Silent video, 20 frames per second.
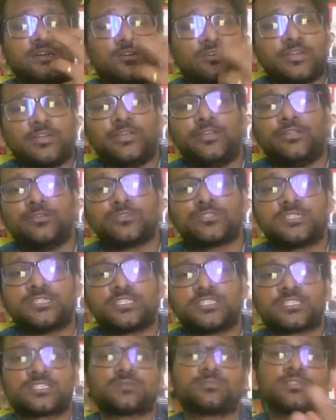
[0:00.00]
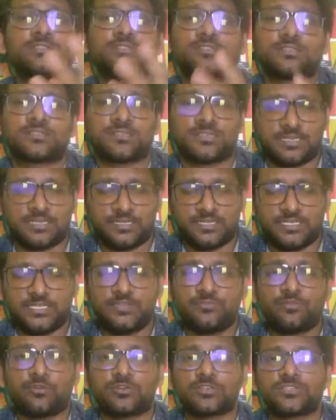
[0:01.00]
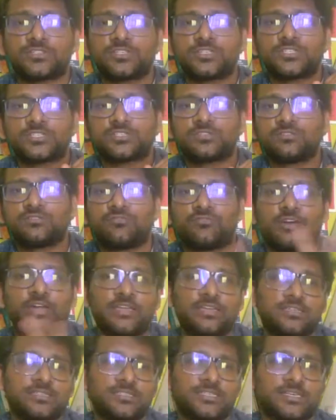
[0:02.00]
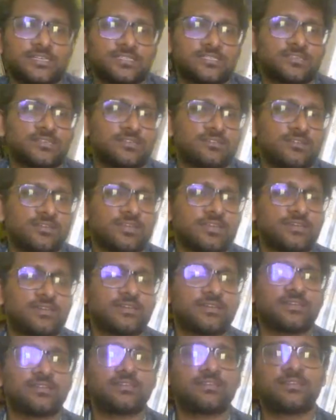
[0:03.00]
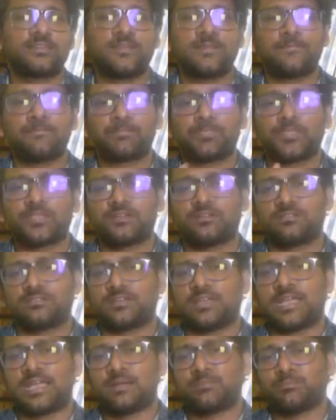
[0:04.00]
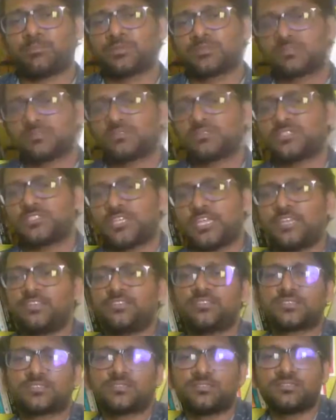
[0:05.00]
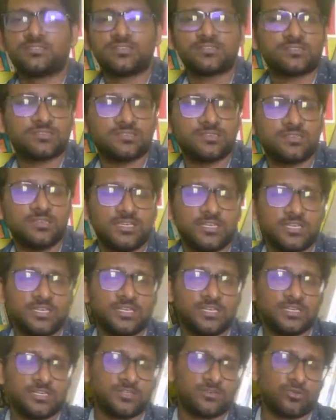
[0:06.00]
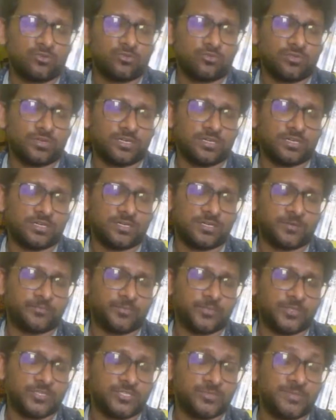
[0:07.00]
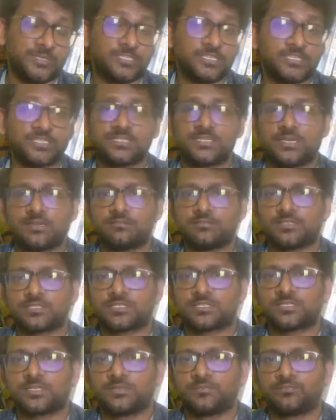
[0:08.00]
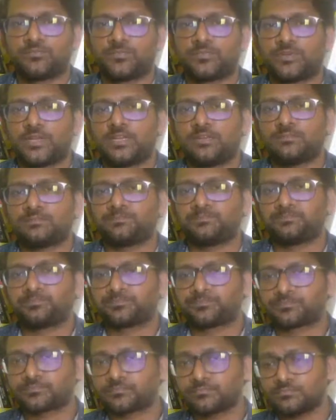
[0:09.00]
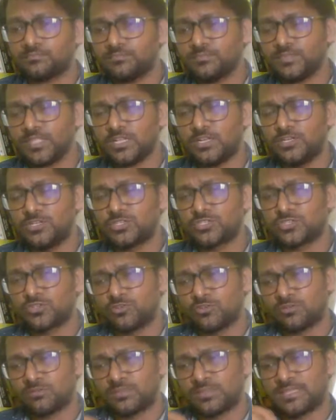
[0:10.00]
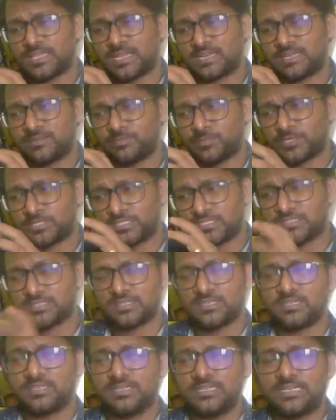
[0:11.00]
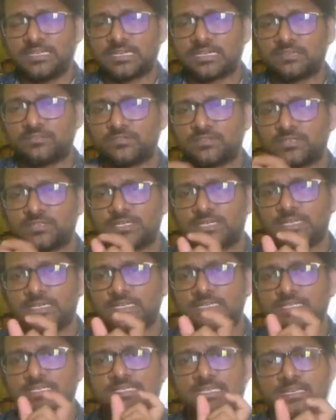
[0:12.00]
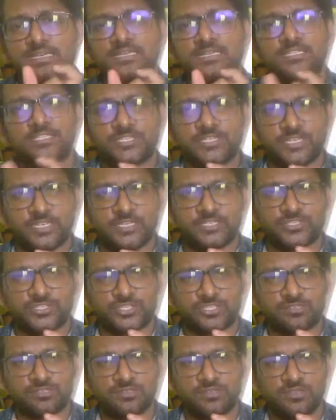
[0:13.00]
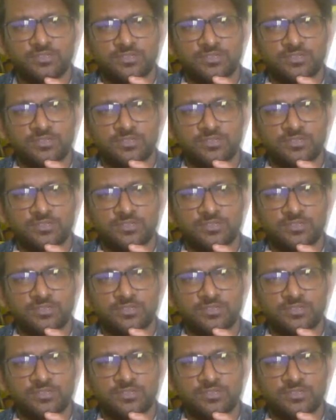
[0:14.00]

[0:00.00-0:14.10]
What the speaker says: or induced disturbances like deforestation, fires, etc., can really hamper the changes in this, species diversity, right? So that particularly convert a several stage,